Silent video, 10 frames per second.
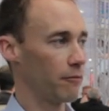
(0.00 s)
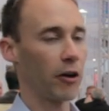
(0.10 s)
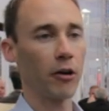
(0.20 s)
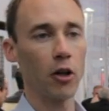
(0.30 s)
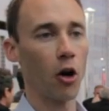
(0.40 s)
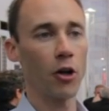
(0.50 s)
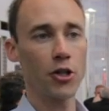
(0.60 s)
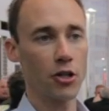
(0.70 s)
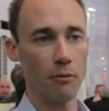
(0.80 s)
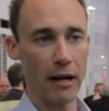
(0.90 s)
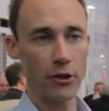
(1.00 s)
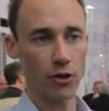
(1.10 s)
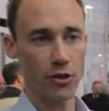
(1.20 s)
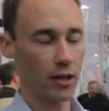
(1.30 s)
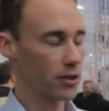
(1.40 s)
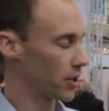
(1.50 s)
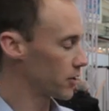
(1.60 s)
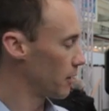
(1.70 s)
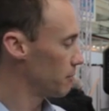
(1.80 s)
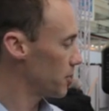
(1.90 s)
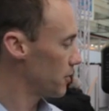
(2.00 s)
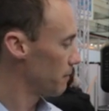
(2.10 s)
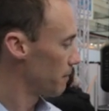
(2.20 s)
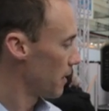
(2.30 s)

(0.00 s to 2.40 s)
very large matrixing systems,